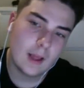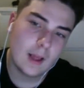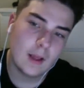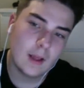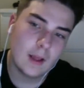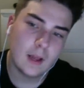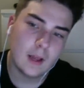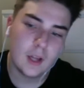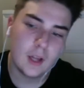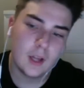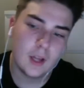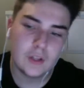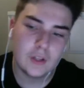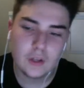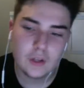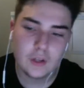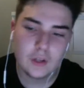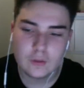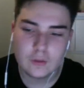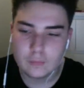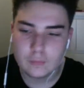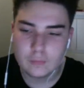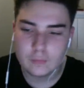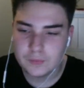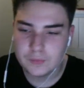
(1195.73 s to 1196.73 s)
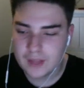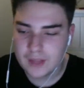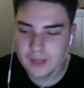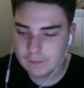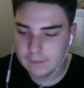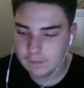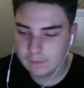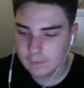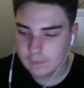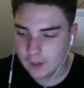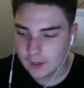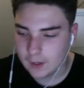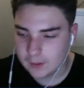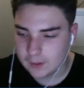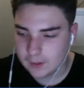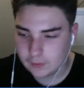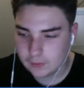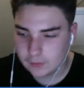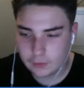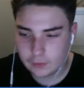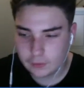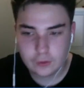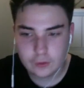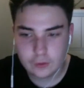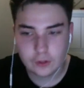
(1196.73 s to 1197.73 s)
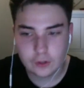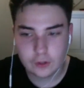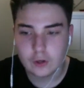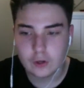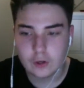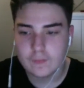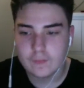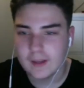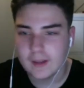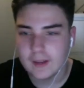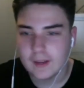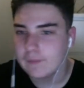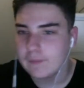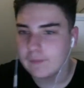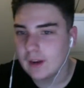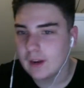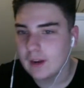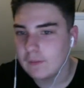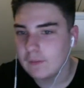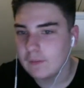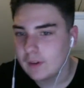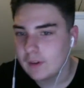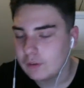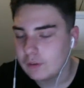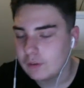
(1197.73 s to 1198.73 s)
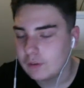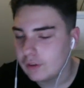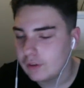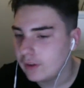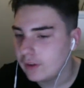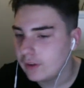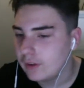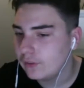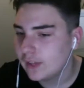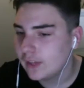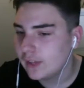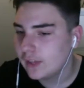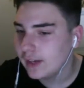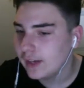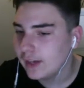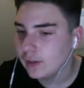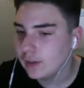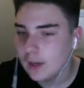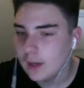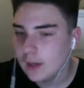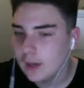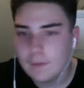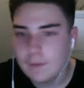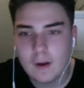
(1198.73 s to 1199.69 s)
Are you do you not think Ivanovic is near good enough?